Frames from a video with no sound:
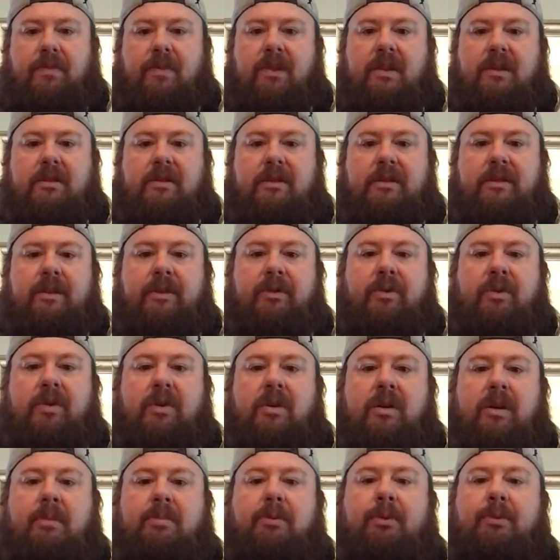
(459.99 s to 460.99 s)
Let's do a
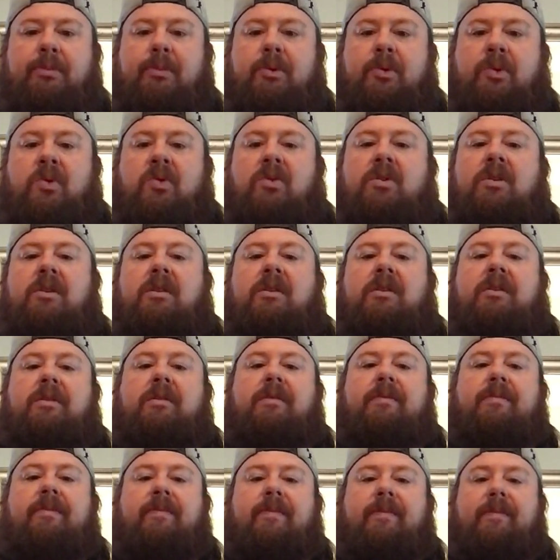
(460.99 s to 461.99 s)
couple more.
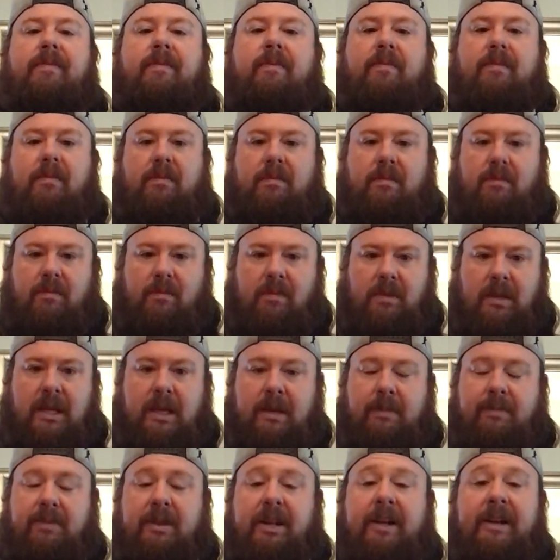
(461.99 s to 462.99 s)

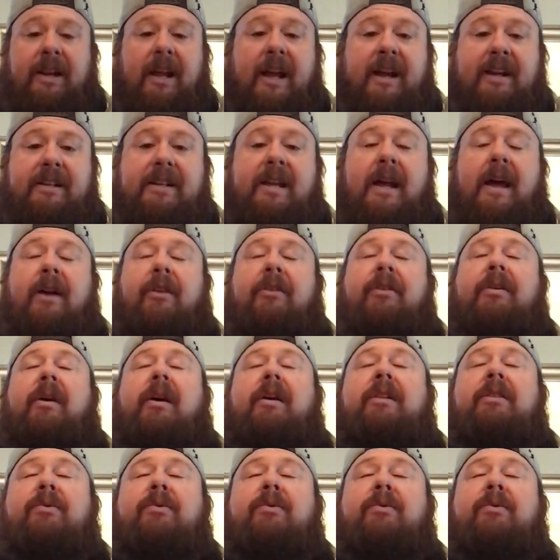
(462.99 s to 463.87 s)
Keep the neck down either